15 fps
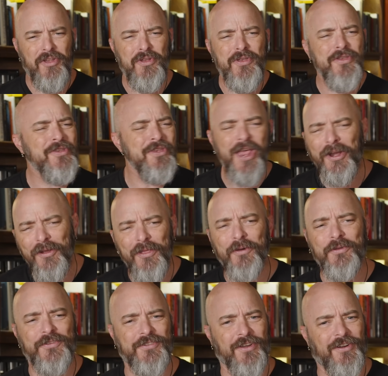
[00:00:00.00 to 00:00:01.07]
none of
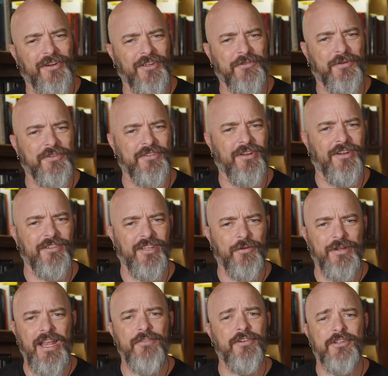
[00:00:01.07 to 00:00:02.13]
those songs were songs I
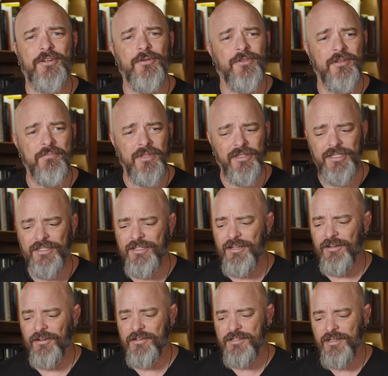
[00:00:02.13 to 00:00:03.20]
would ever choose in a million
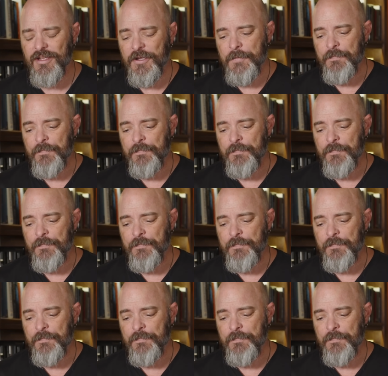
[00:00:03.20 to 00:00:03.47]
years.